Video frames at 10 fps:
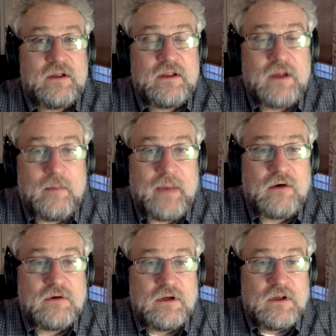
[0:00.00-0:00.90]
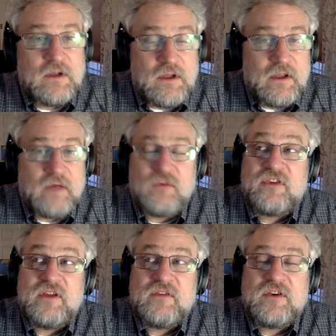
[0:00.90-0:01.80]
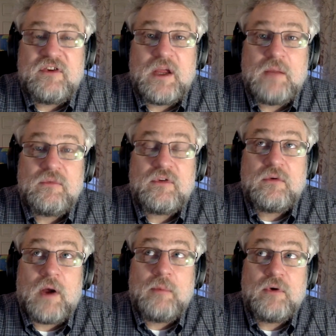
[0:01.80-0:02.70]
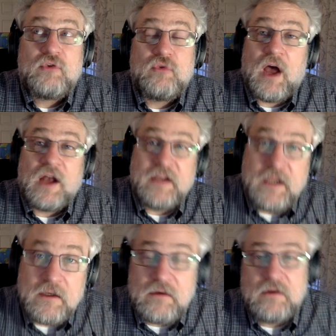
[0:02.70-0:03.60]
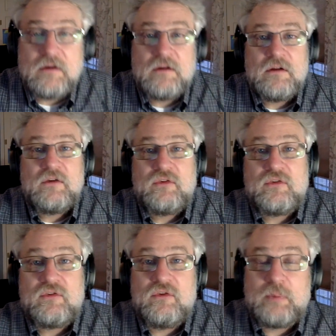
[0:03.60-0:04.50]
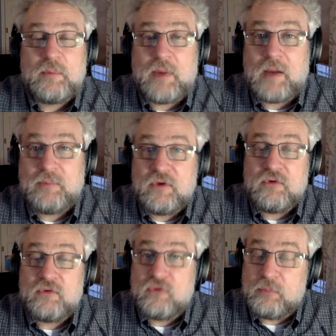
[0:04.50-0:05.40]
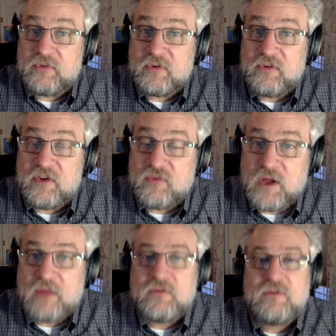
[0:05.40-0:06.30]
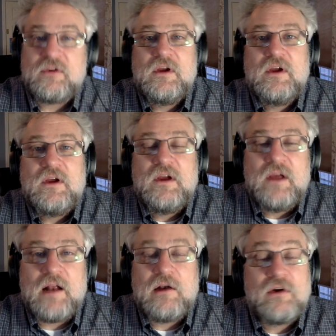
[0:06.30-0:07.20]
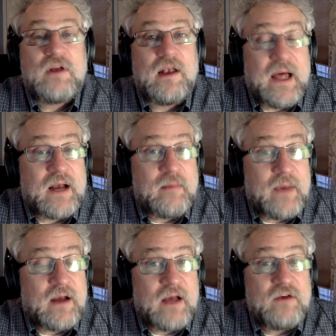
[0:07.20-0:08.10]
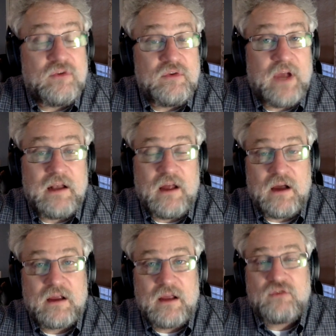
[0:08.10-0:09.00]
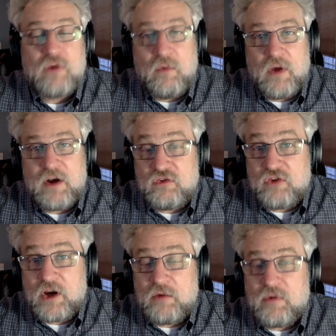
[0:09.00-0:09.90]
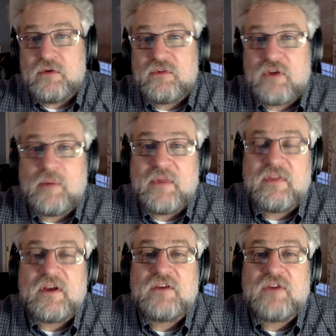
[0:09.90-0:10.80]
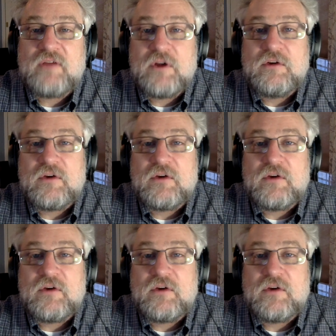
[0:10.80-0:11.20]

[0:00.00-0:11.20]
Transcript: about that was Stephen James and Robert Dugani, super popular, super successful authors. And I learned a lot about how to do dialogue. And so I wanted to share with you some of the things I've learned.